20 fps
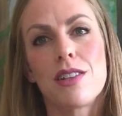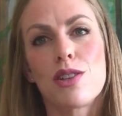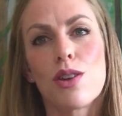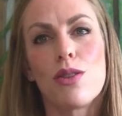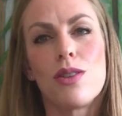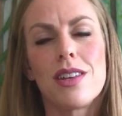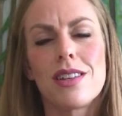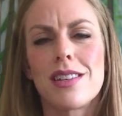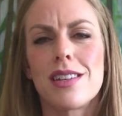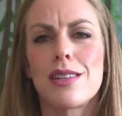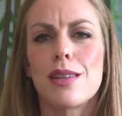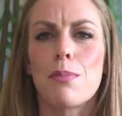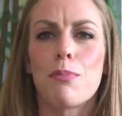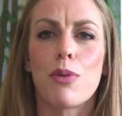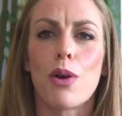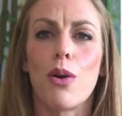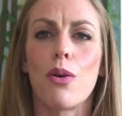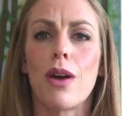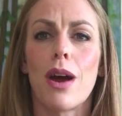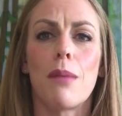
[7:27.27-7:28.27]
So this is a
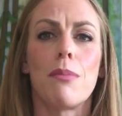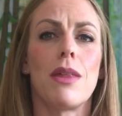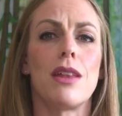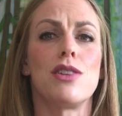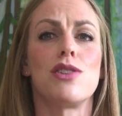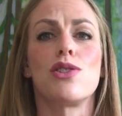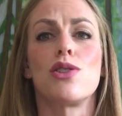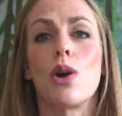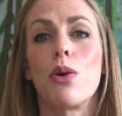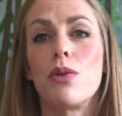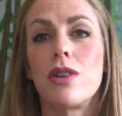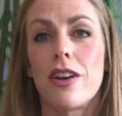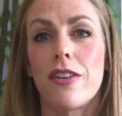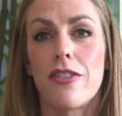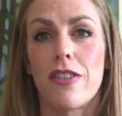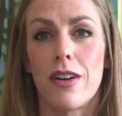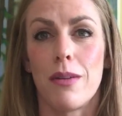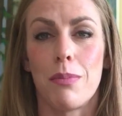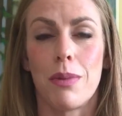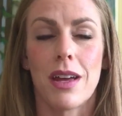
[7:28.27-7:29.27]
program that's so
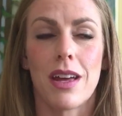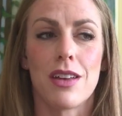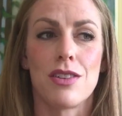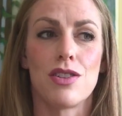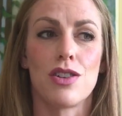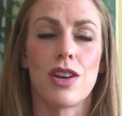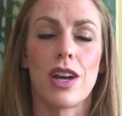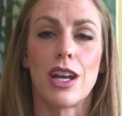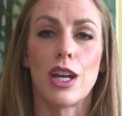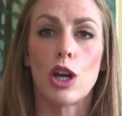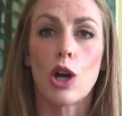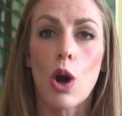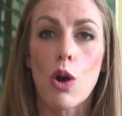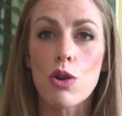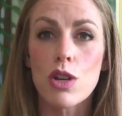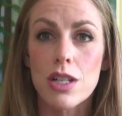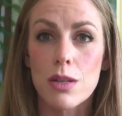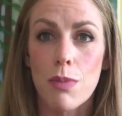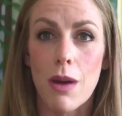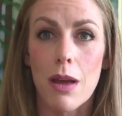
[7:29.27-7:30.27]
different because you're getting
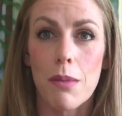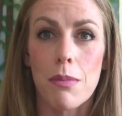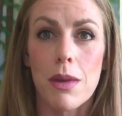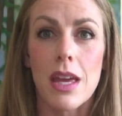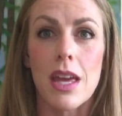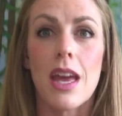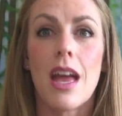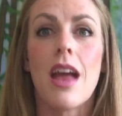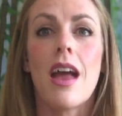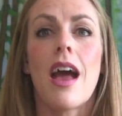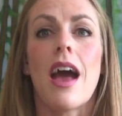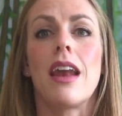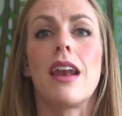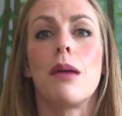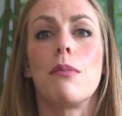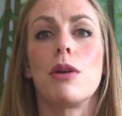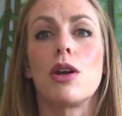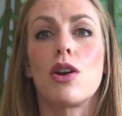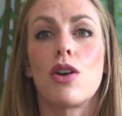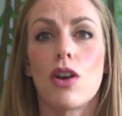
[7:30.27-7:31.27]
coached by me, and
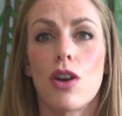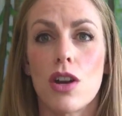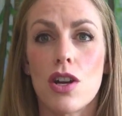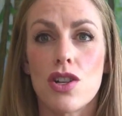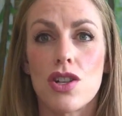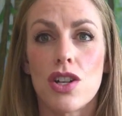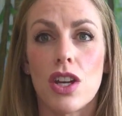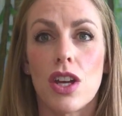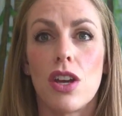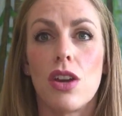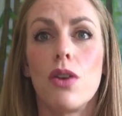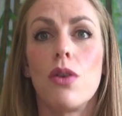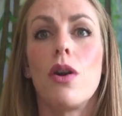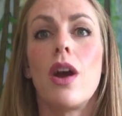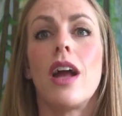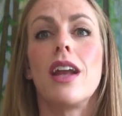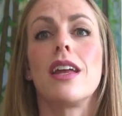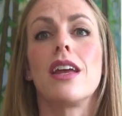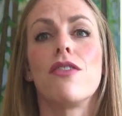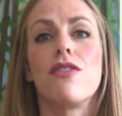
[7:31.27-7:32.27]
I'm encouraging you
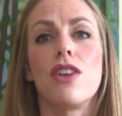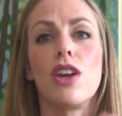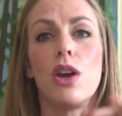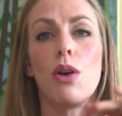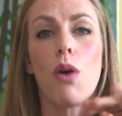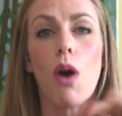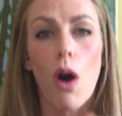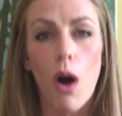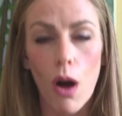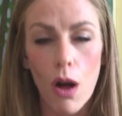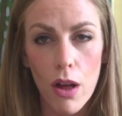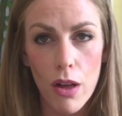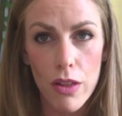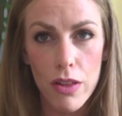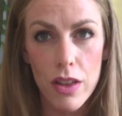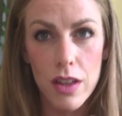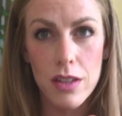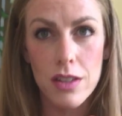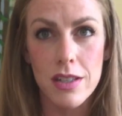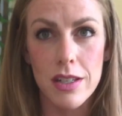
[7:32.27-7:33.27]
and giving you all
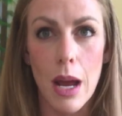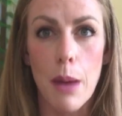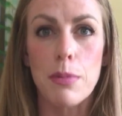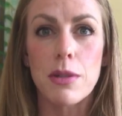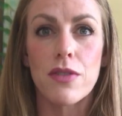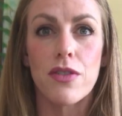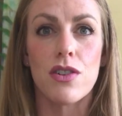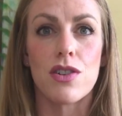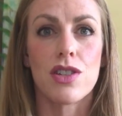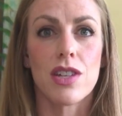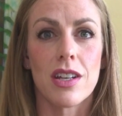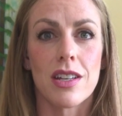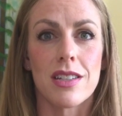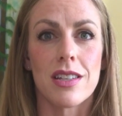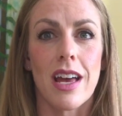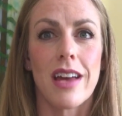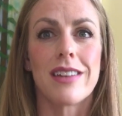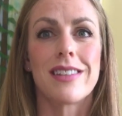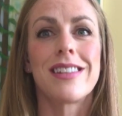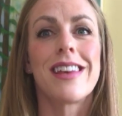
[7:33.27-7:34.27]
of the steps for
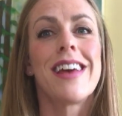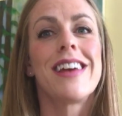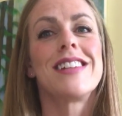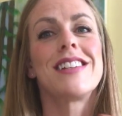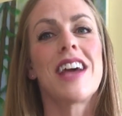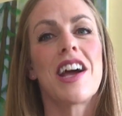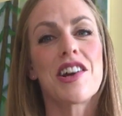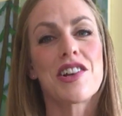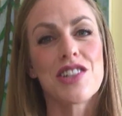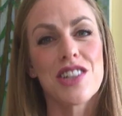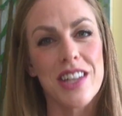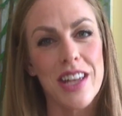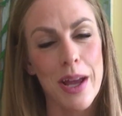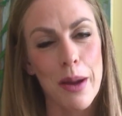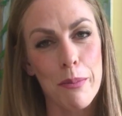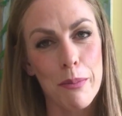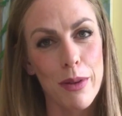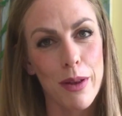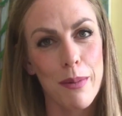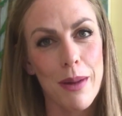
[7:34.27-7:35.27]
success to actually
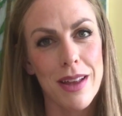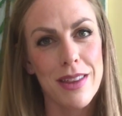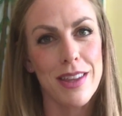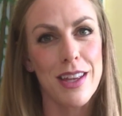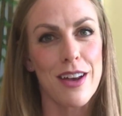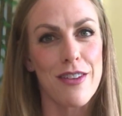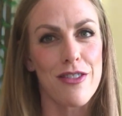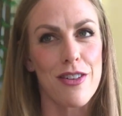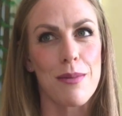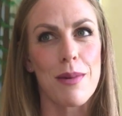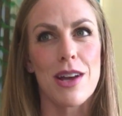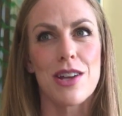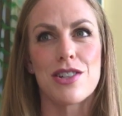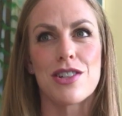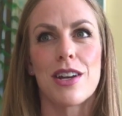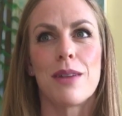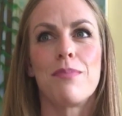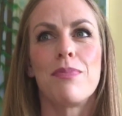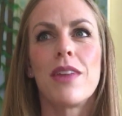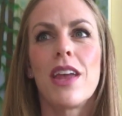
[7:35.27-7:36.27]
implement the
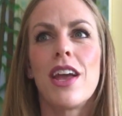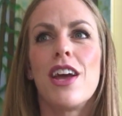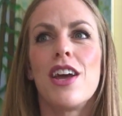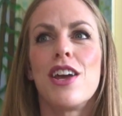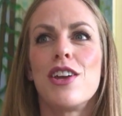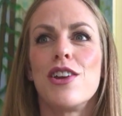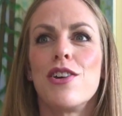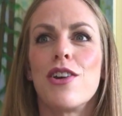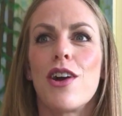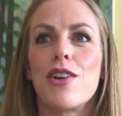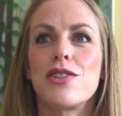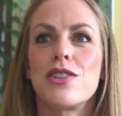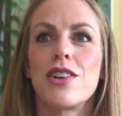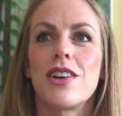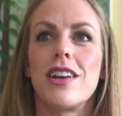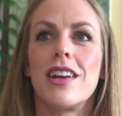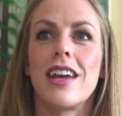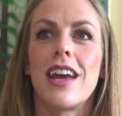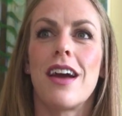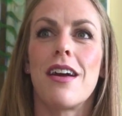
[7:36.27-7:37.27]
information. You're also
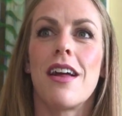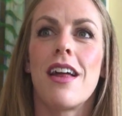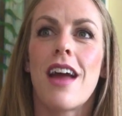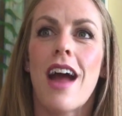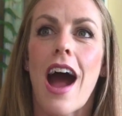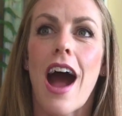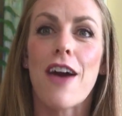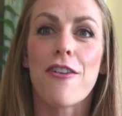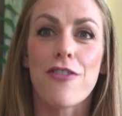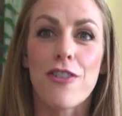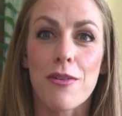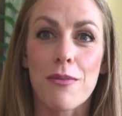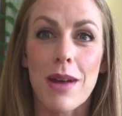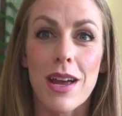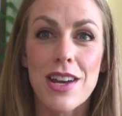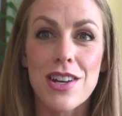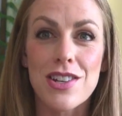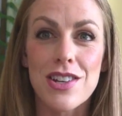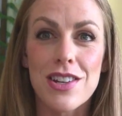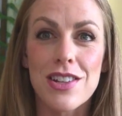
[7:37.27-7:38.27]
going to get
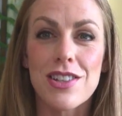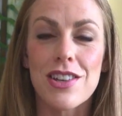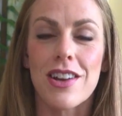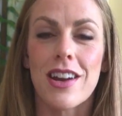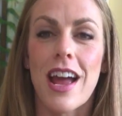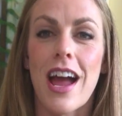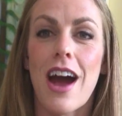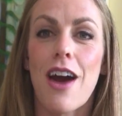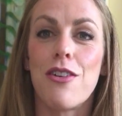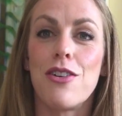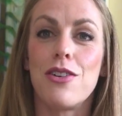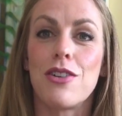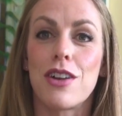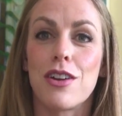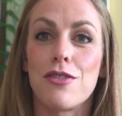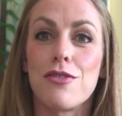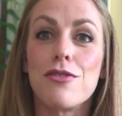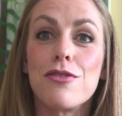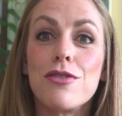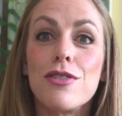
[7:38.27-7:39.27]
affirmations on how you
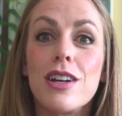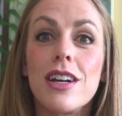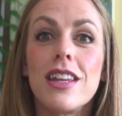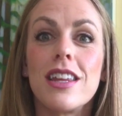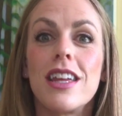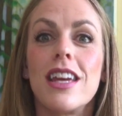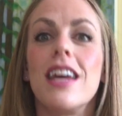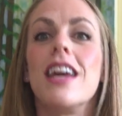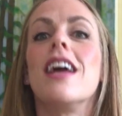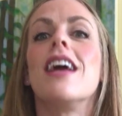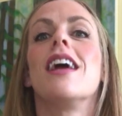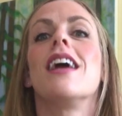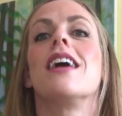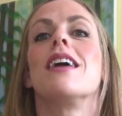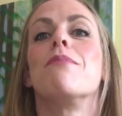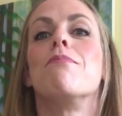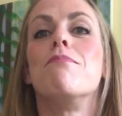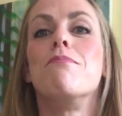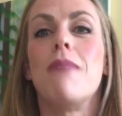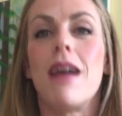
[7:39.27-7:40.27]
can really
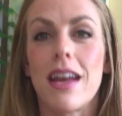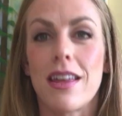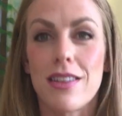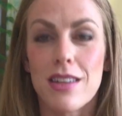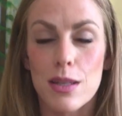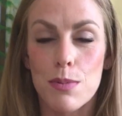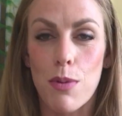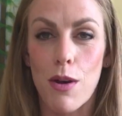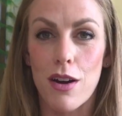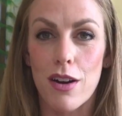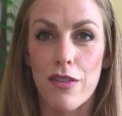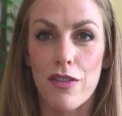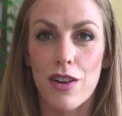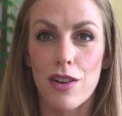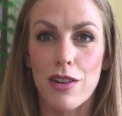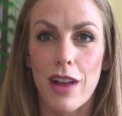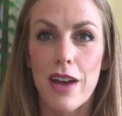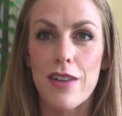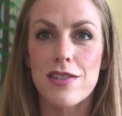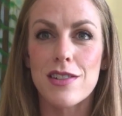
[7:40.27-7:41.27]
make this part of
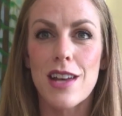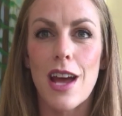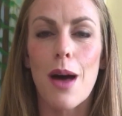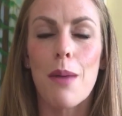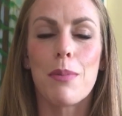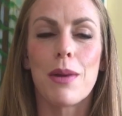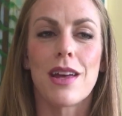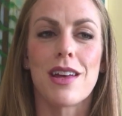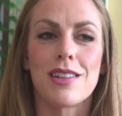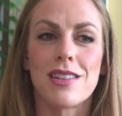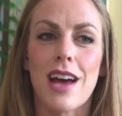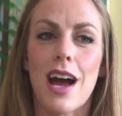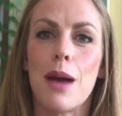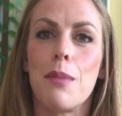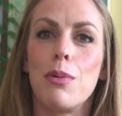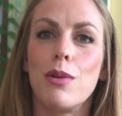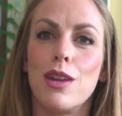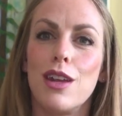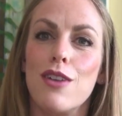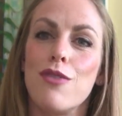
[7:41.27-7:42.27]
your lifestyle, because I
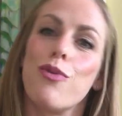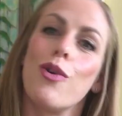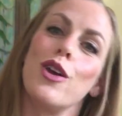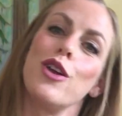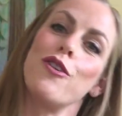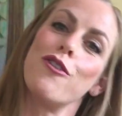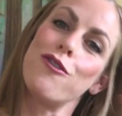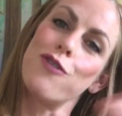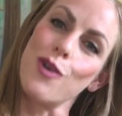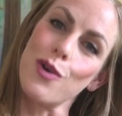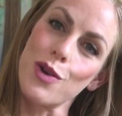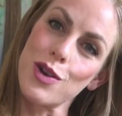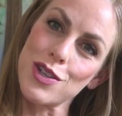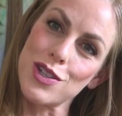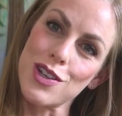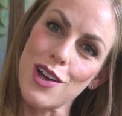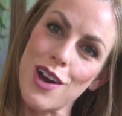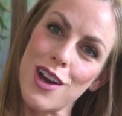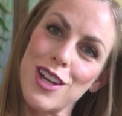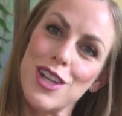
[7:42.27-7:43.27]
believe what you
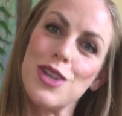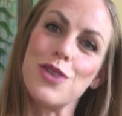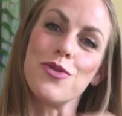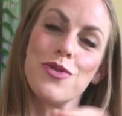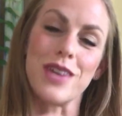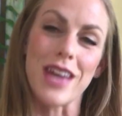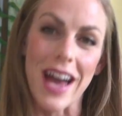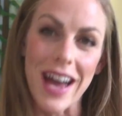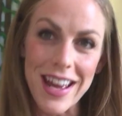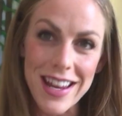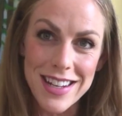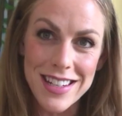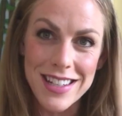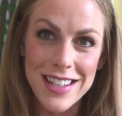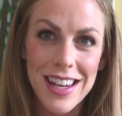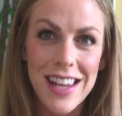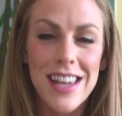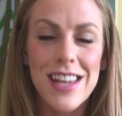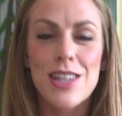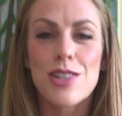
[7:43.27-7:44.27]
focus on, you get.
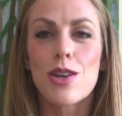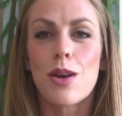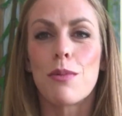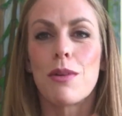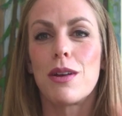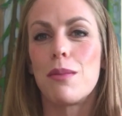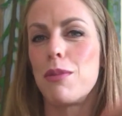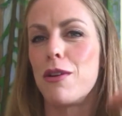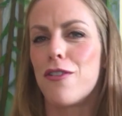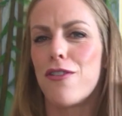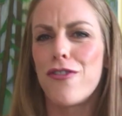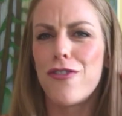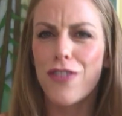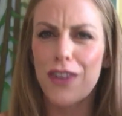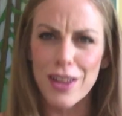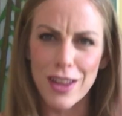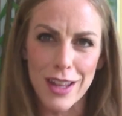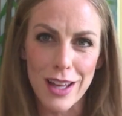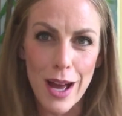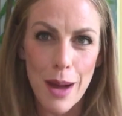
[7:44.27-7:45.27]
So I'm going to be
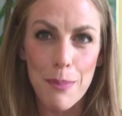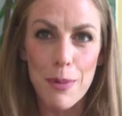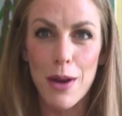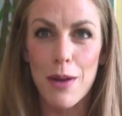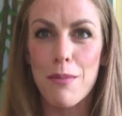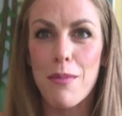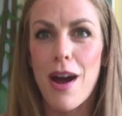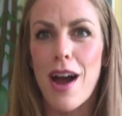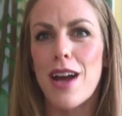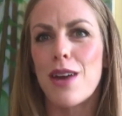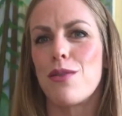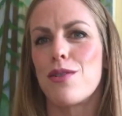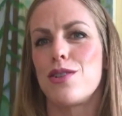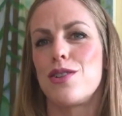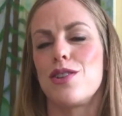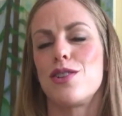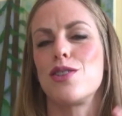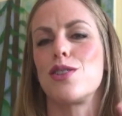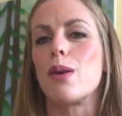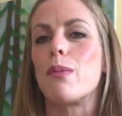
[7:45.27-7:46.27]
filling up your mind with
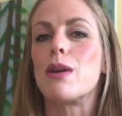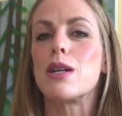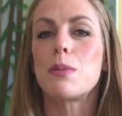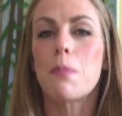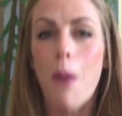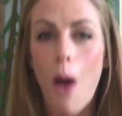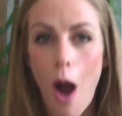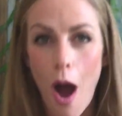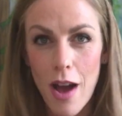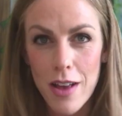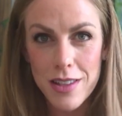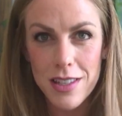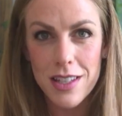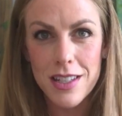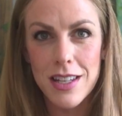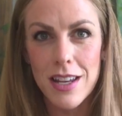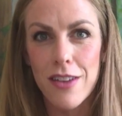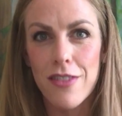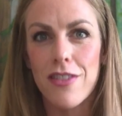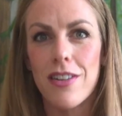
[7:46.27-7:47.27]
just so much
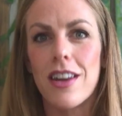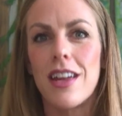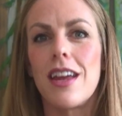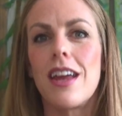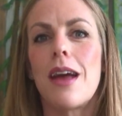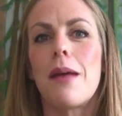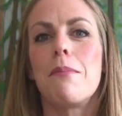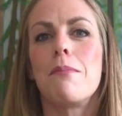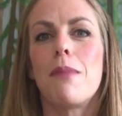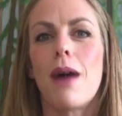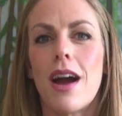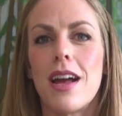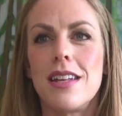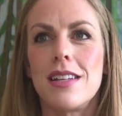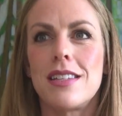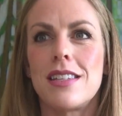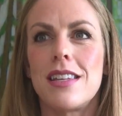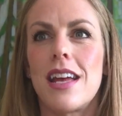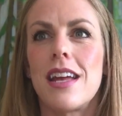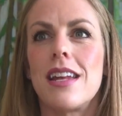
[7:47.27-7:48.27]
positivity and
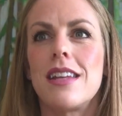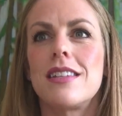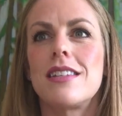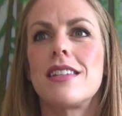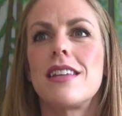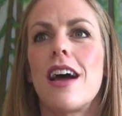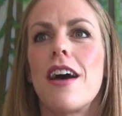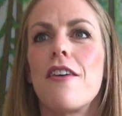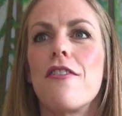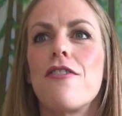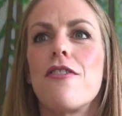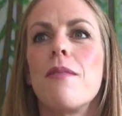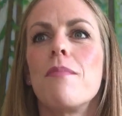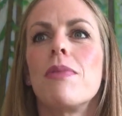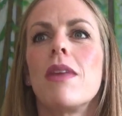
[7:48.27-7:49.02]
mindset stuff.